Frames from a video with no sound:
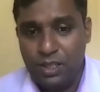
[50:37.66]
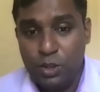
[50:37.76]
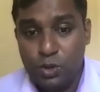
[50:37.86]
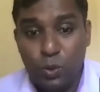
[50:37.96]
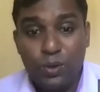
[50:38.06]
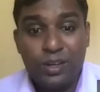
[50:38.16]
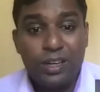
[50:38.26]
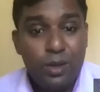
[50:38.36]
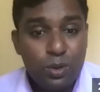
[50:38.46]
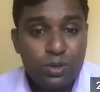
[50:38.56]
So
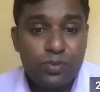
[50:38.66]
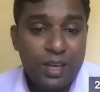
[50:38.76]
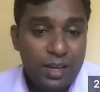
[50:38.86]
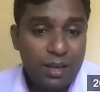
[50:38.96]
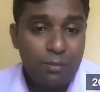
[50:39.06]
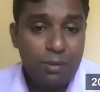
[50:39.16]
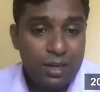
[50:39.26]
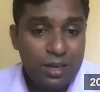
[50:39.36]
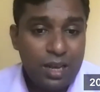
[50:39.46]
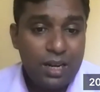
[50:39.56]
reduce
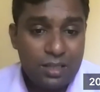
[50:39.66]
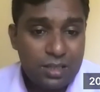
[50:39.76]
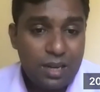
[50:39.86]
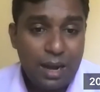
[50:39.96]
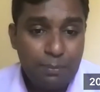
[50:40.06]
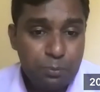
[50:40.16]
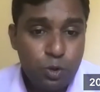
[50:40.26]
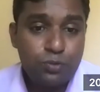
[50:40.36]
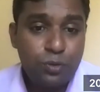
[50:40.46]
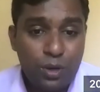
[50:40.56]
variability and up to
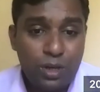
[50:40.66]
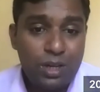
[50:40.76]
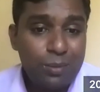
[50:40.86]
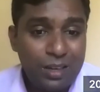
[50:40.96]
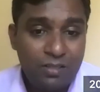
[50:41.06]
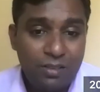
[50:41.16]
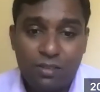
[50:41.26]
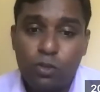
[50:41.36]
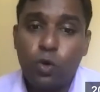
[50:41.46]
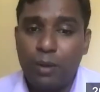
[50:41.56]
40 minutes is
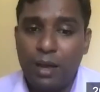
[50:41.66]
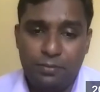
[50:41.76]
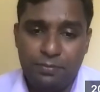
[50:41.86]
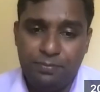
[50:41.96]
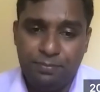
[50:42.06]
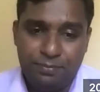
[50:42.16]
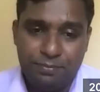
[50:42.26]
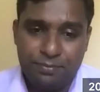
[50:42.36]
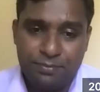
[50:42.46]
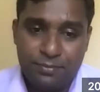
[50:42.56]
normal.
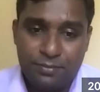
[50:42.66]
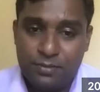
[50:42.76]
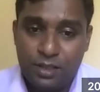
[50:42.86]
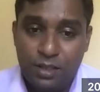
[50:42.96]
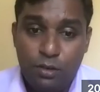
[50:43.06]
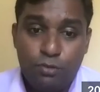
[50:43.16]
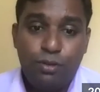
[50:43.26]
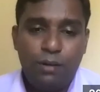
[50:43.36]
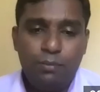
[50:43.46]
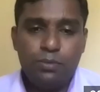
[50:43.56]

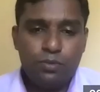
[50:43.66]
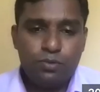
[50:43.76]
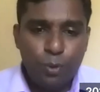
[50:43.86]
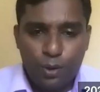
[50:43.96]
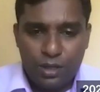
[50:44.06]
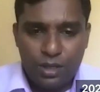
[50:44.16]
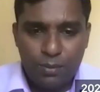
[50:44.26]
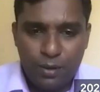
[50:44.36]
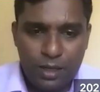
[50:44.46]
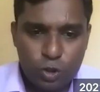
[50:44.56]
From 40
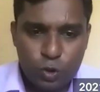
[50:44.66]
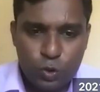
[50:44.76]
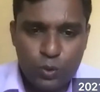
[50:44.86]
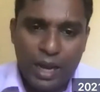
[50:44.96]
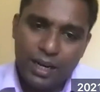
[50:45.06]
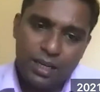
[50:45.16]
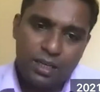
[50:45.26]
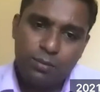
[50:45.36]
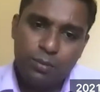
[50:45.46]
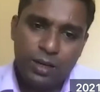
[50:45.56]
minutes to 90
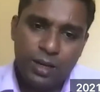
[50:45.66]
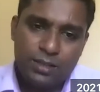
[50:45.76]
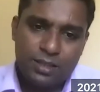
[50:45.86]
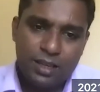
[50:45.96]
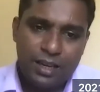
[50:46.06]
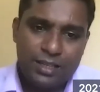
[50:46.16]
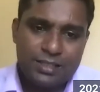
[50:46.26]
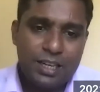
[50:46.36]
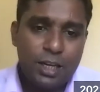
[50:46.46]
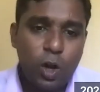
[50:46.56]
minutes, it's a
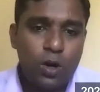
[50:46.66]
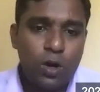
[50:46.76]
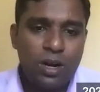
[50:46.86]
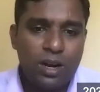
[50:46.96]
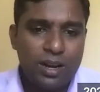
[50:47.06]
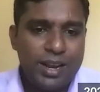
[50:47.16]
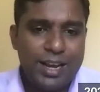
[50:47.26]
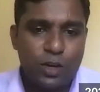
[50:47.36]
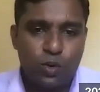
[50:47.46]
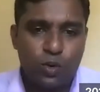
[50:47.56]

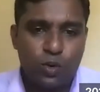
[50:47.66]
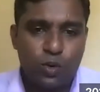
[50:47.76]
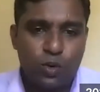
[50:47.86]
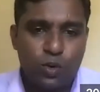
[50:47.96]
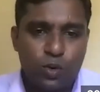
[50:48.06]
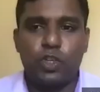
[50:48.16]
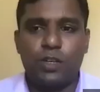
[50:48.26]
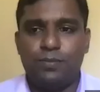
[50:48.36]
non-reassuring feature.